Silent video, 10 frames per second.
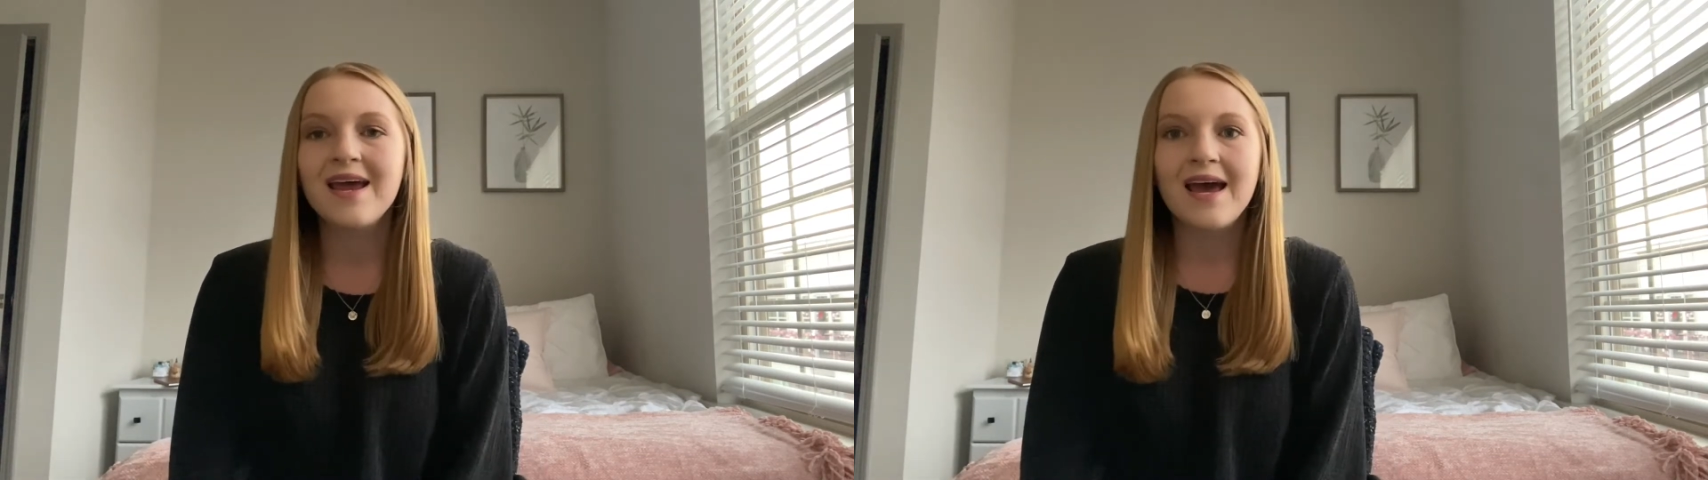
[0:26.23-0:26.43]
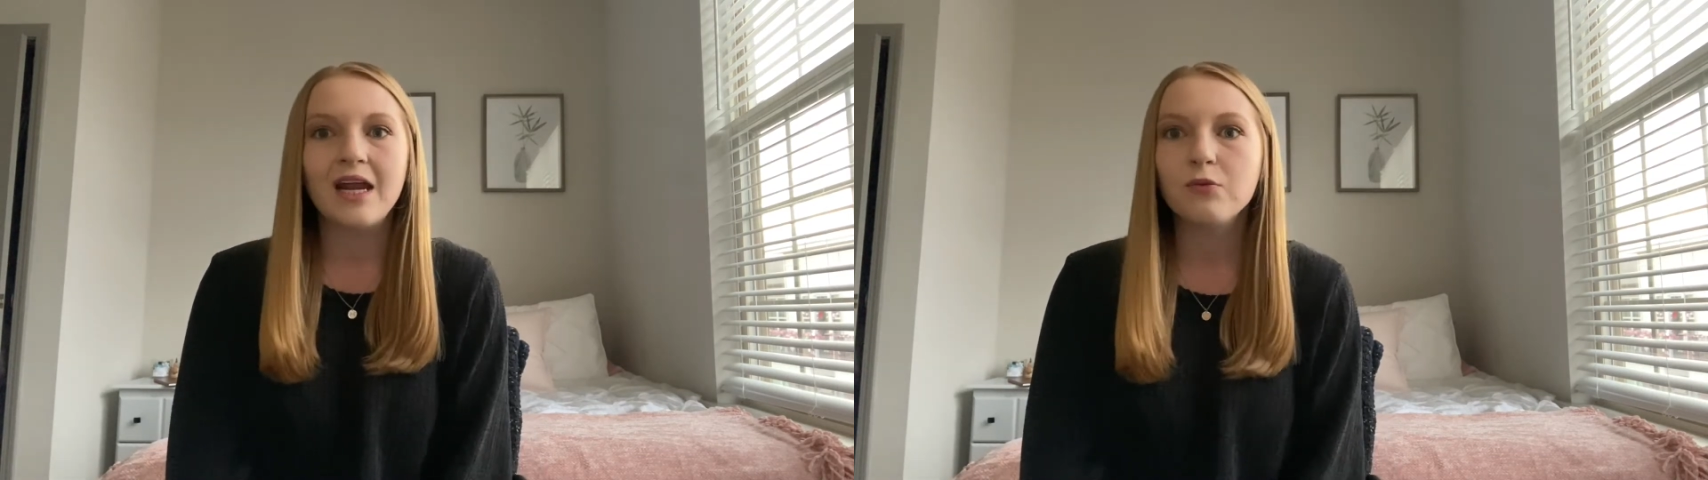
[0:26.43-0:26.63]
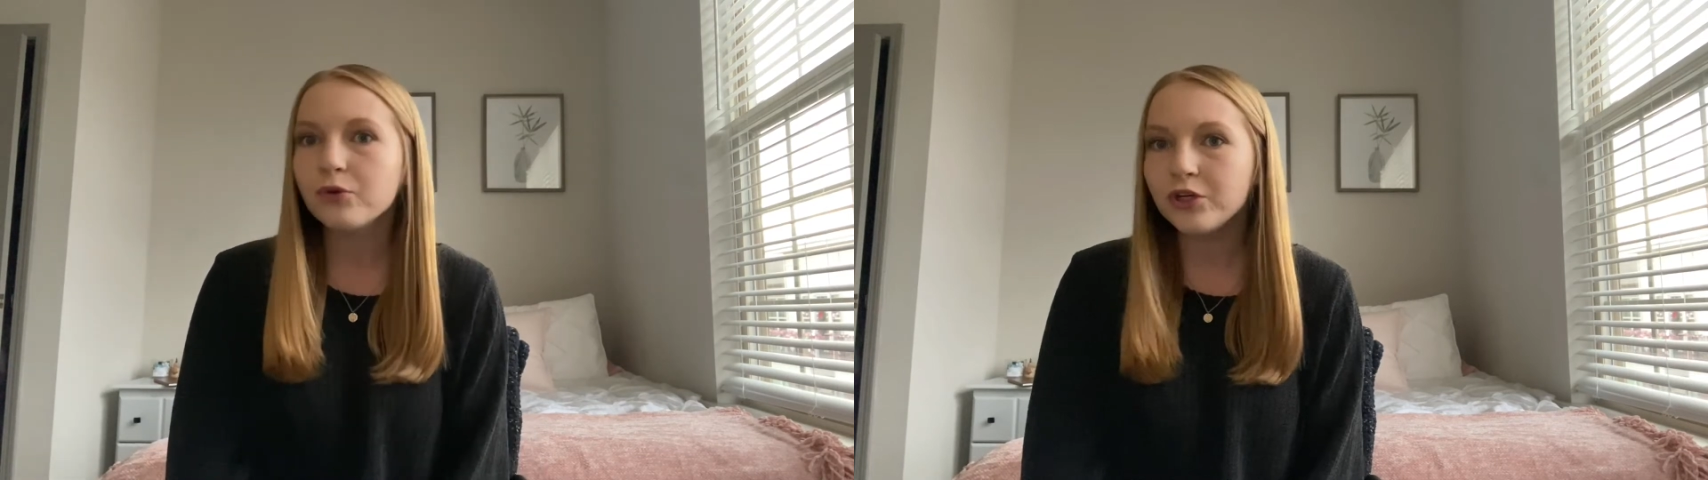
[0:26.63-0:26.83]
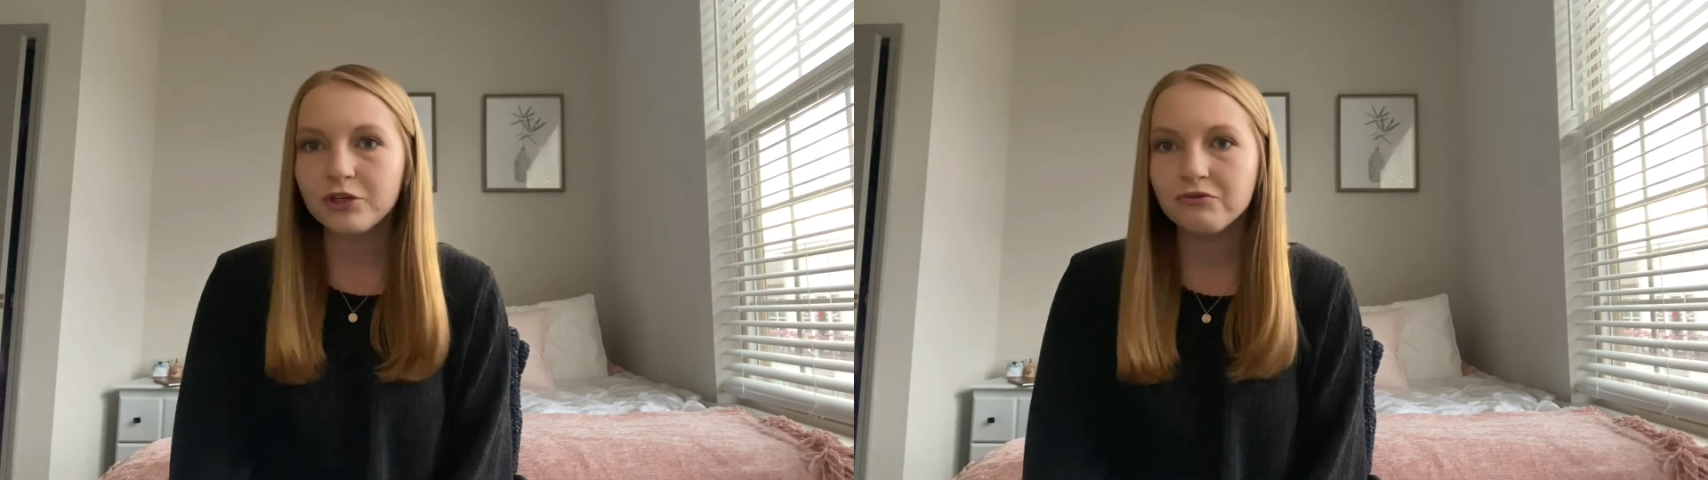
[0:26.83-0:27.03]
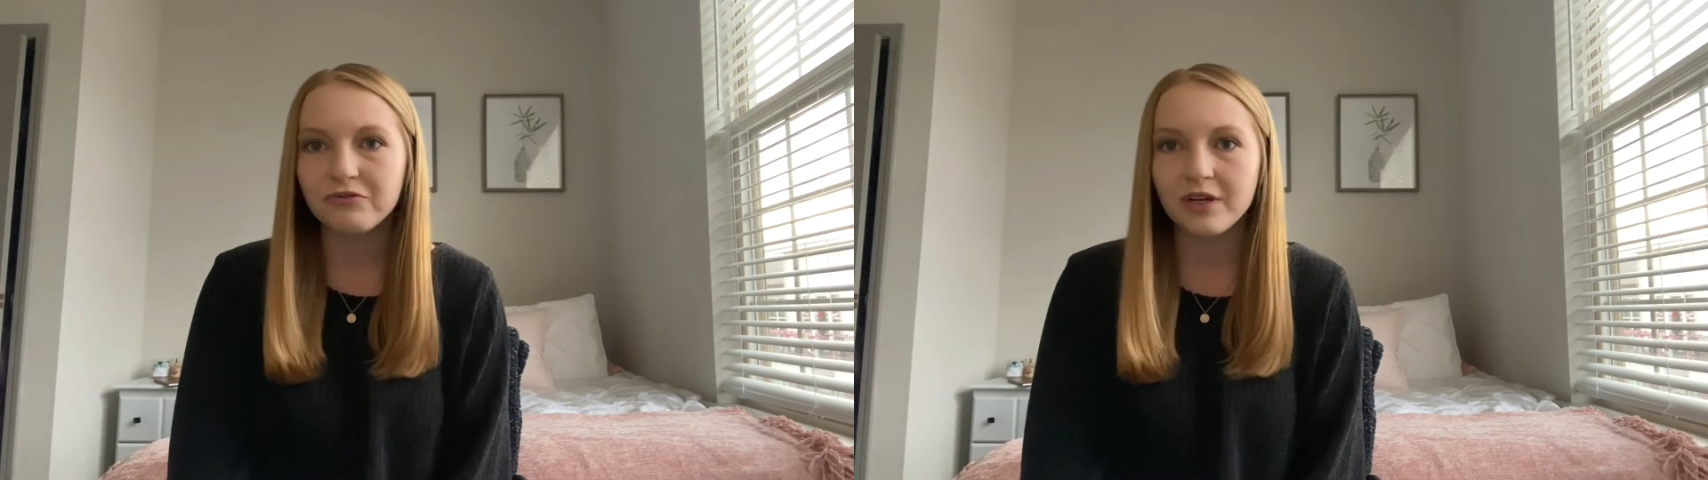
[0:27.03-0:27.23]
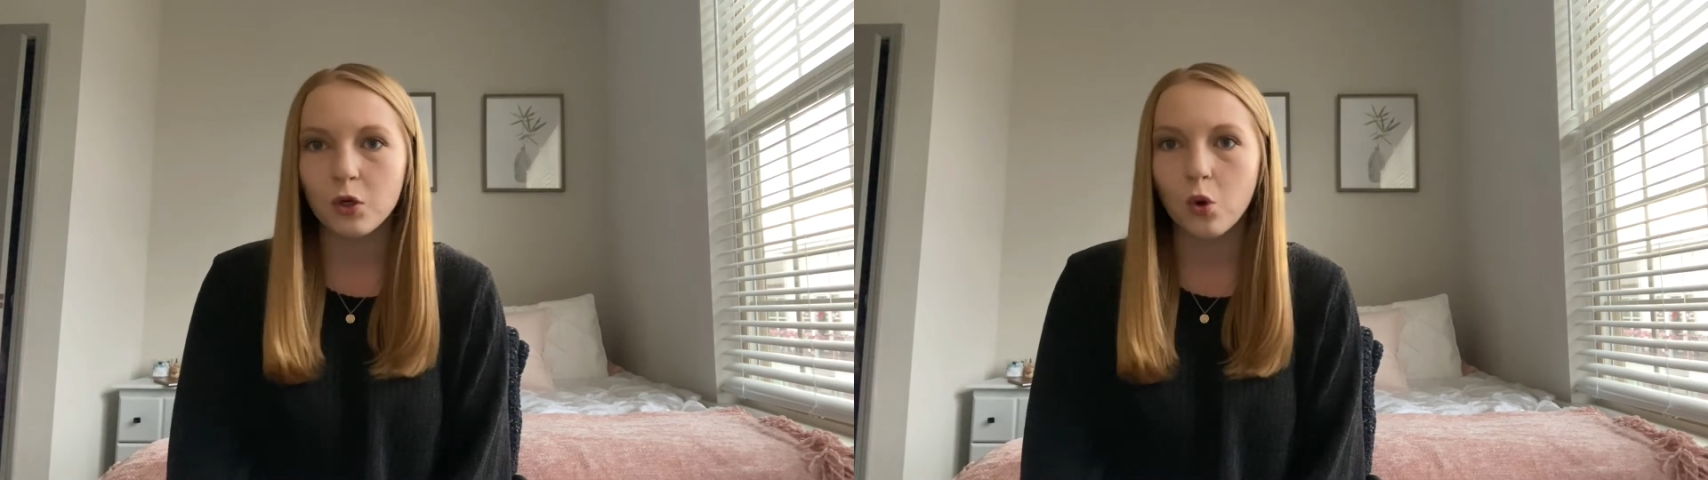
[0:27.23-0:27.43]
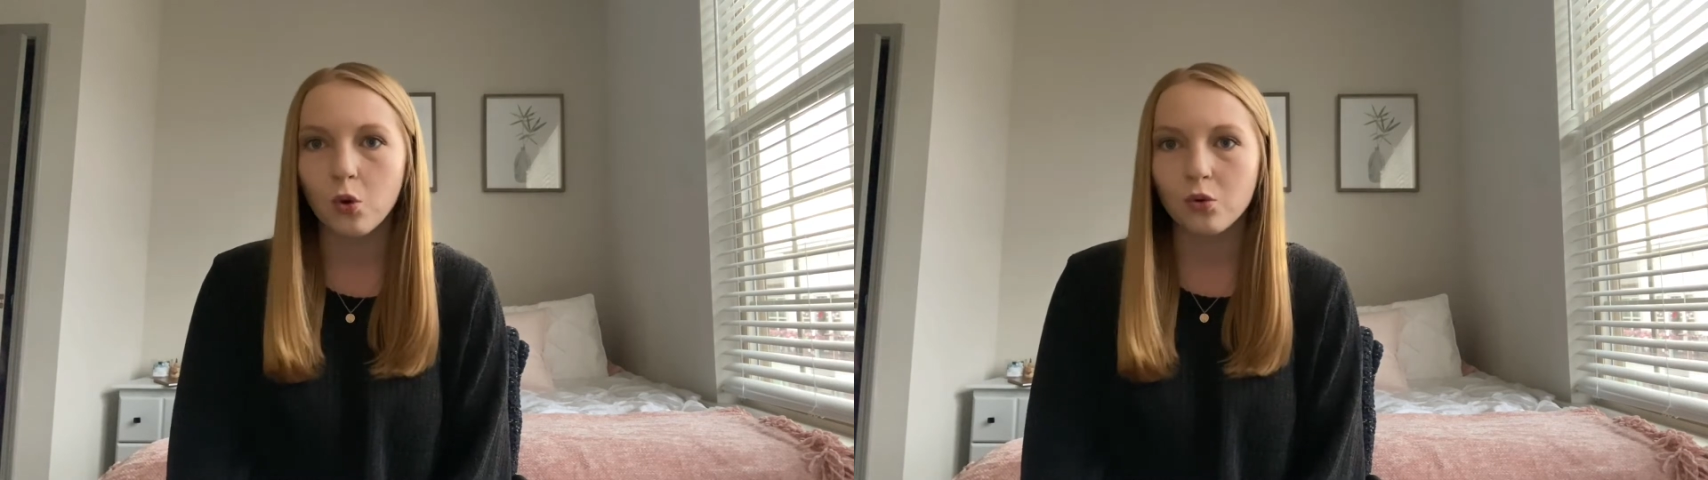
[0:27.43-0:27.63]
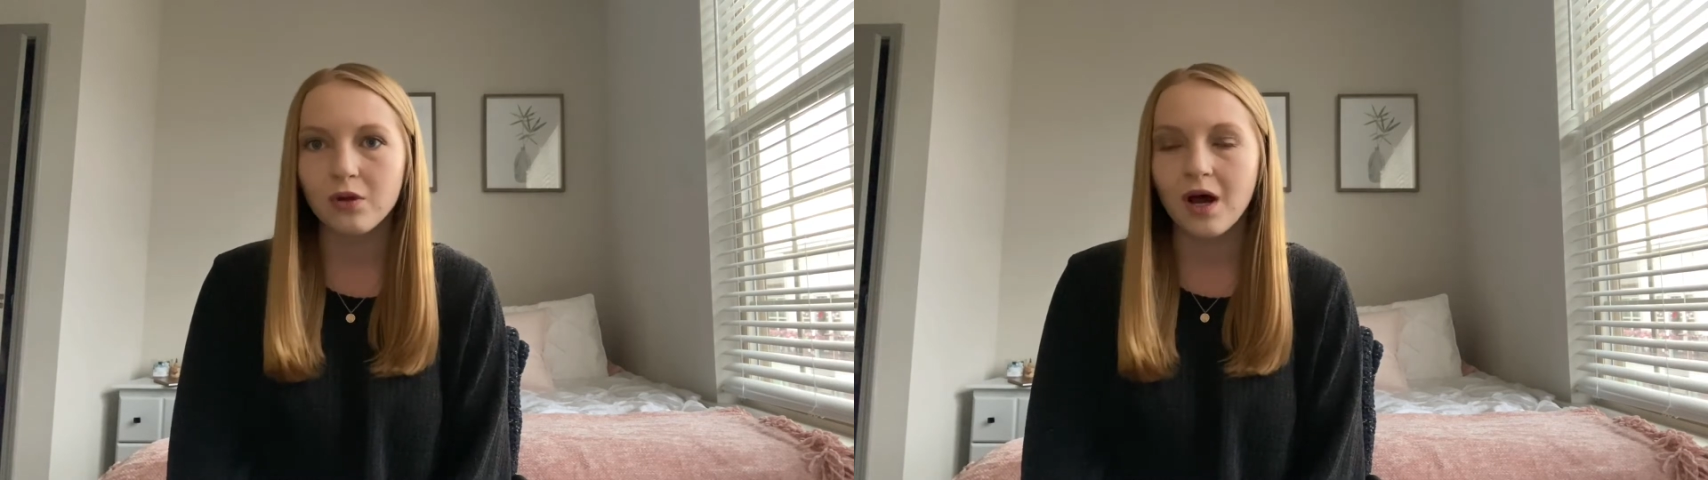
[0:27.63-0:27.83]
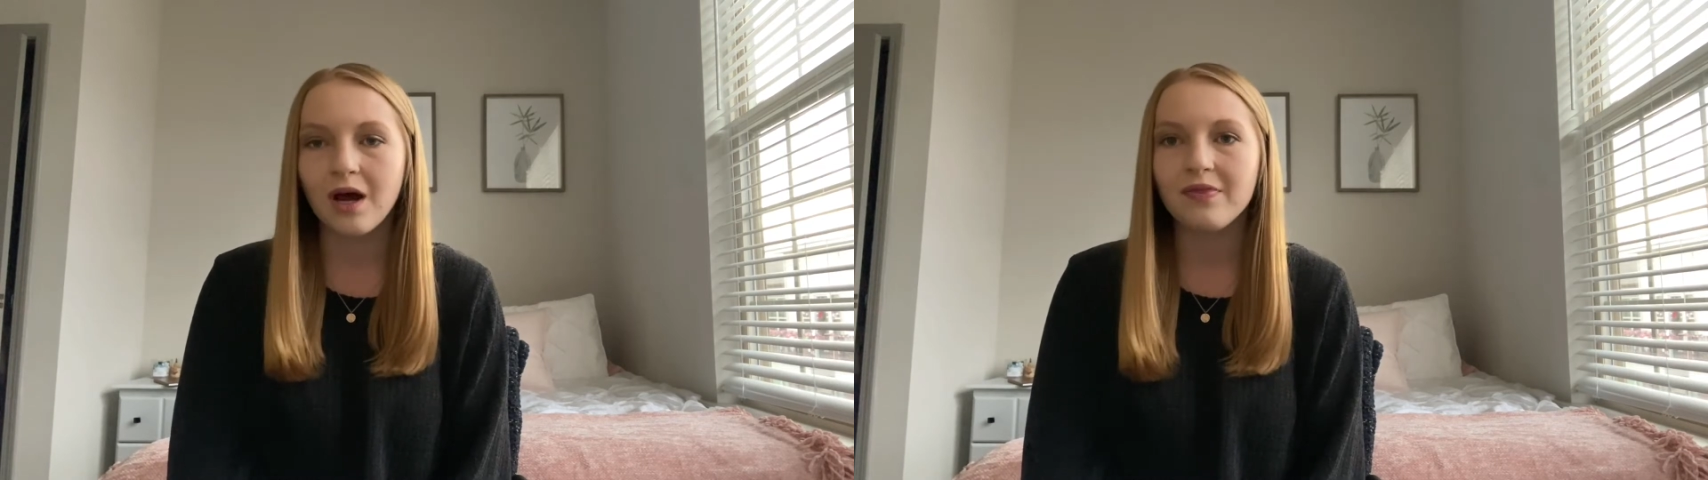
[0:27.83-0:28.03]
And I really couldn't find a whole lot